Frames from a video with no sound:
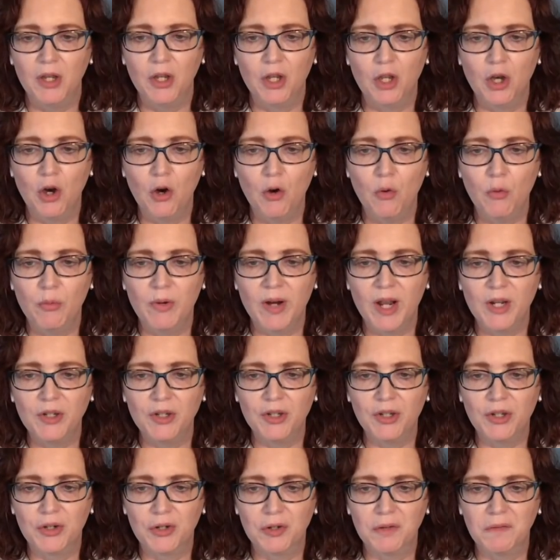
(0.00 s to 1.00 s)
Go
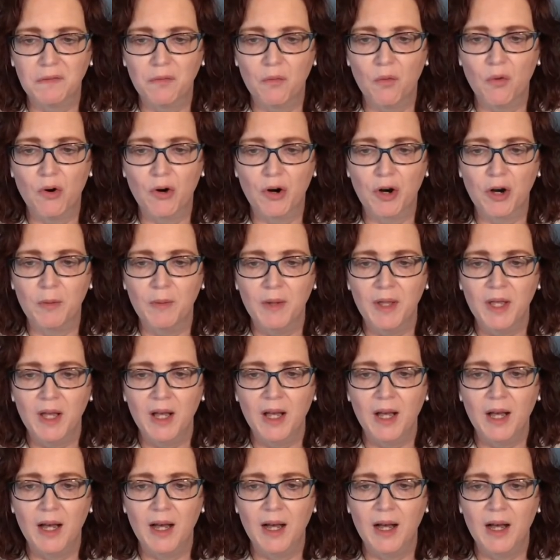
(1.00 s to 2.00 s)
register for
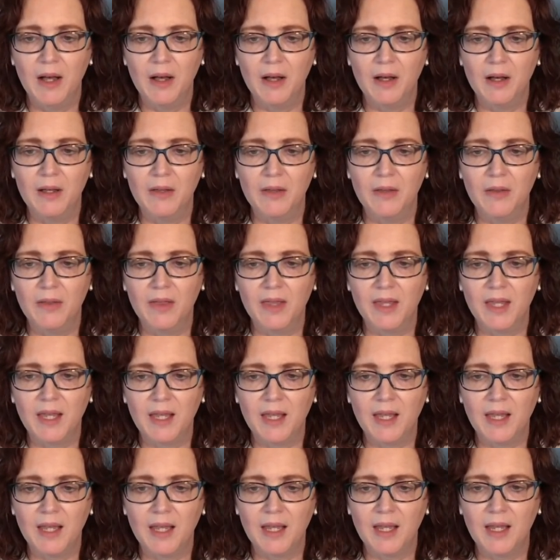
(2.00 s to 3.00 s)

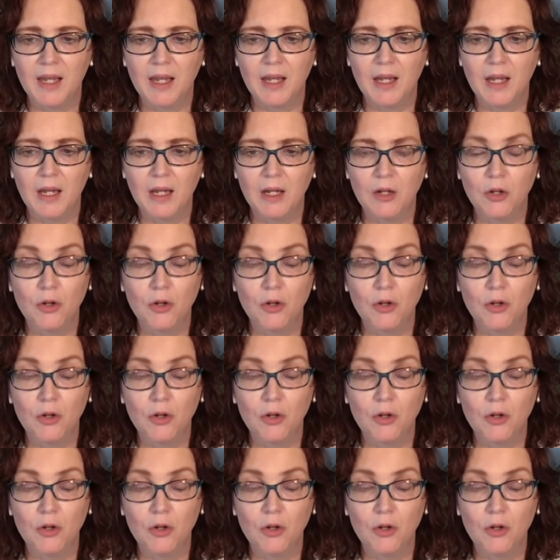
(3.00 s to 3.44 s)
the